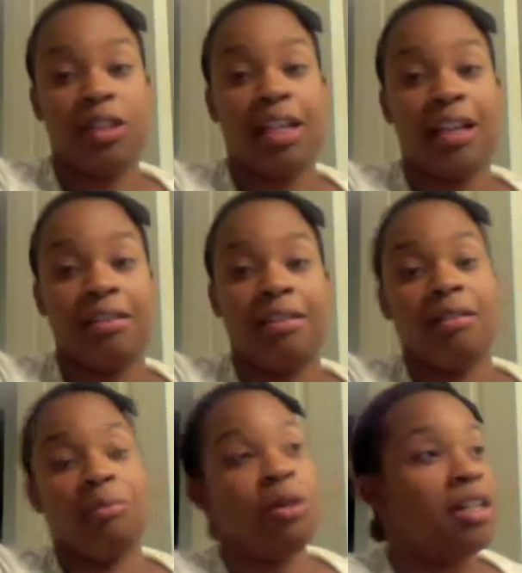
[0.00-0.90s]
the more I
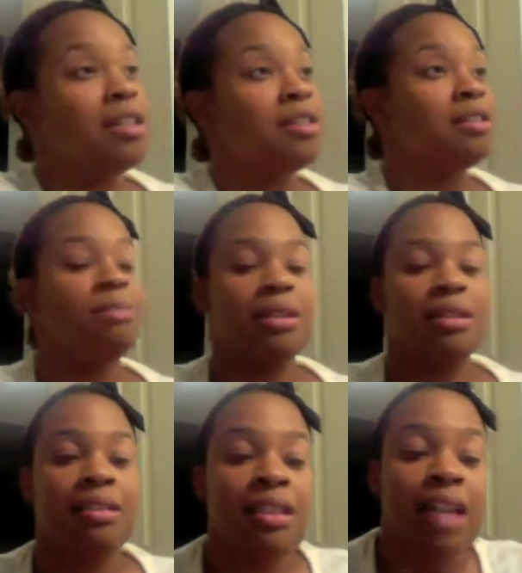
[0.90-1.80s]
use it, but
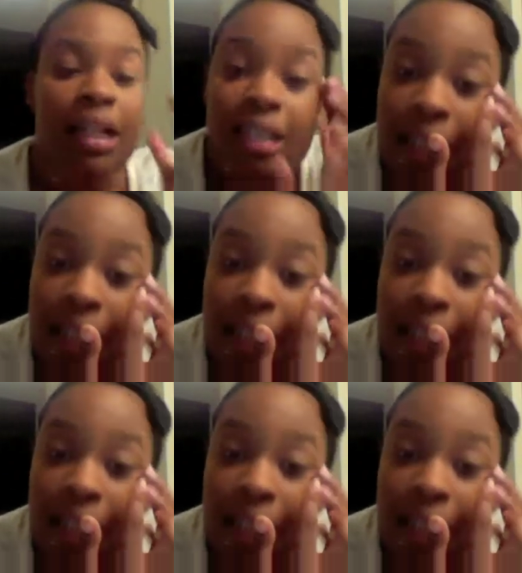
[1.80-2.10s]
not today.